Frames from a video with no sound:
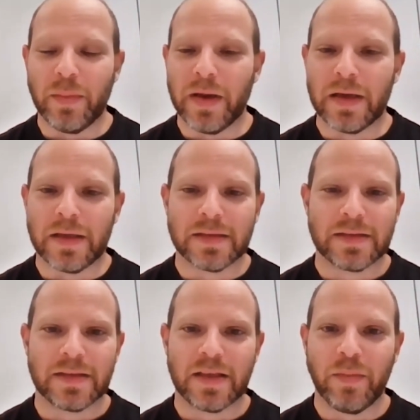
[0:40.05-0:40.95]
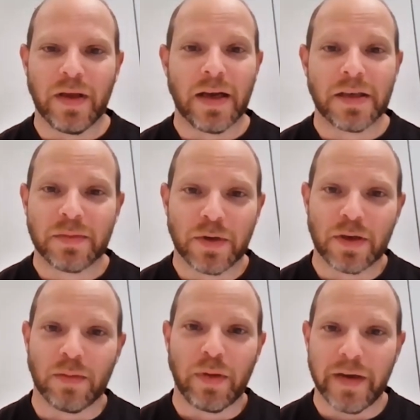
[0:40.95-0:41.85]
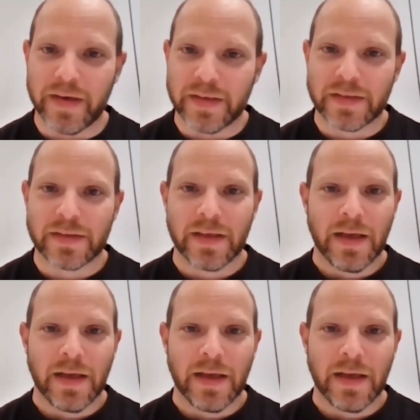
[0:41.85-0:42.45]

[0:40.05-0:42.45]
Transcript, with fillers: emails, it can be customer complaints,